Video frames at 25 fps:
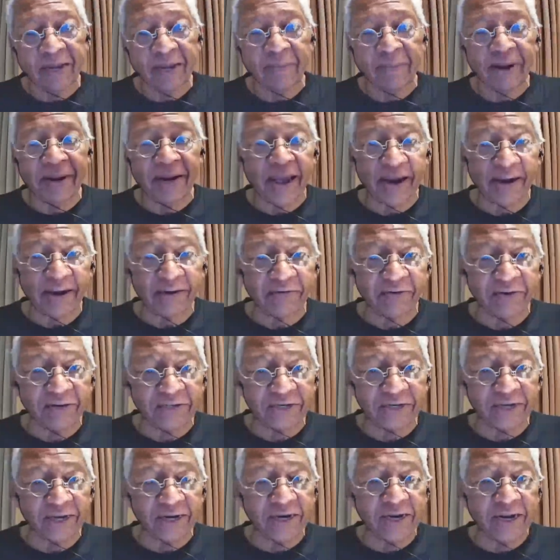became an
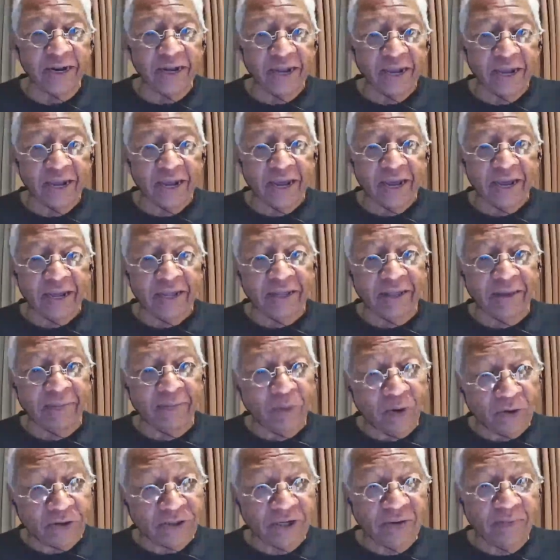actress. And
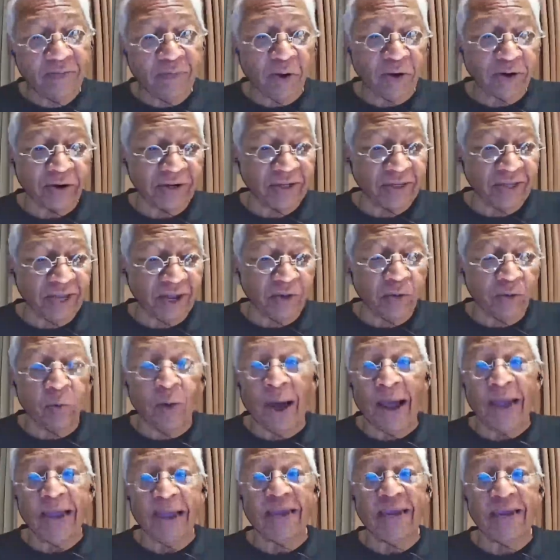the most important
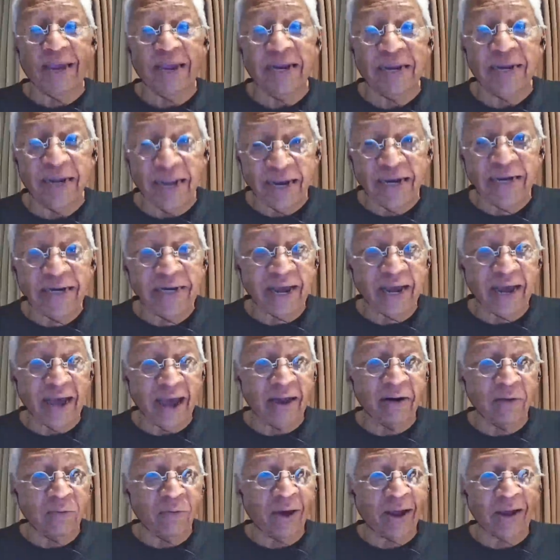thing why in
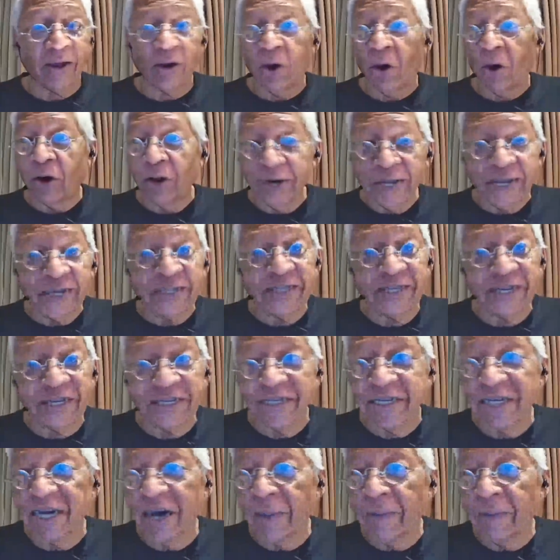India and why
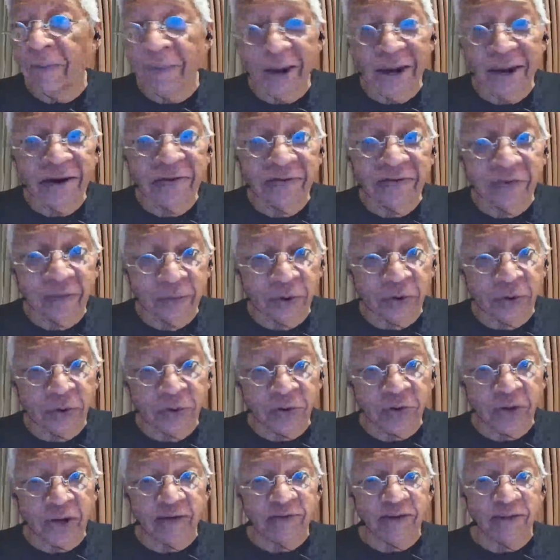Olys is here paying
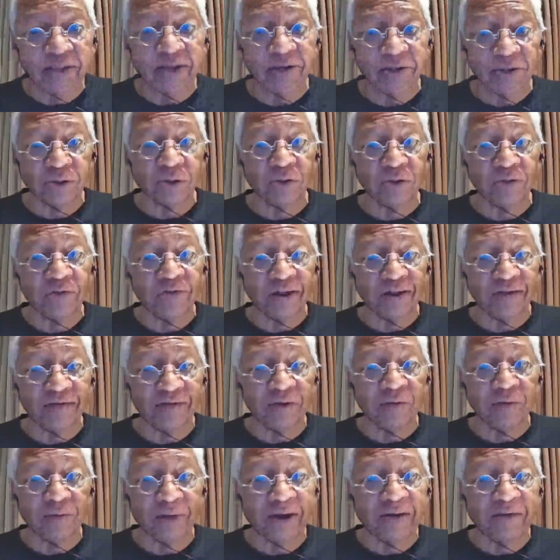tribute to Kavita
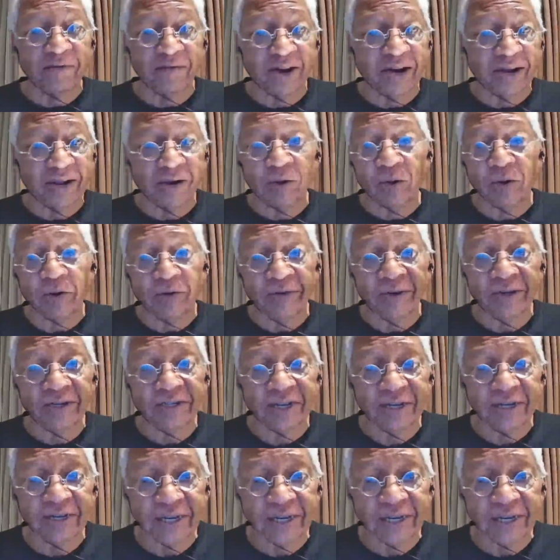Chaudhary, for one very good